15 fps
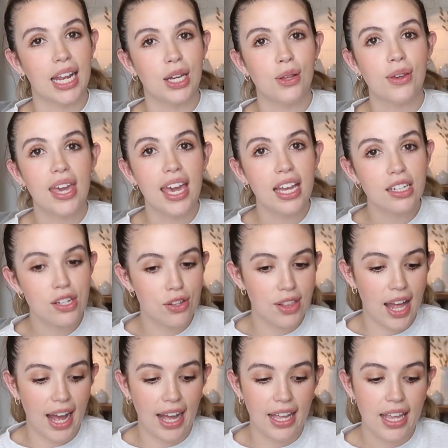And you can't do
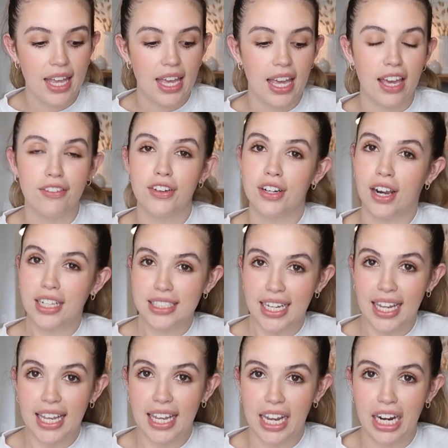that if you're not
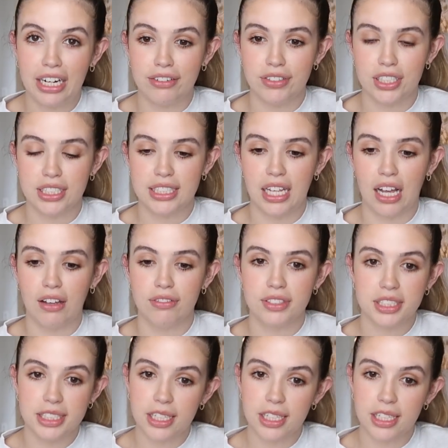taking care of yourself.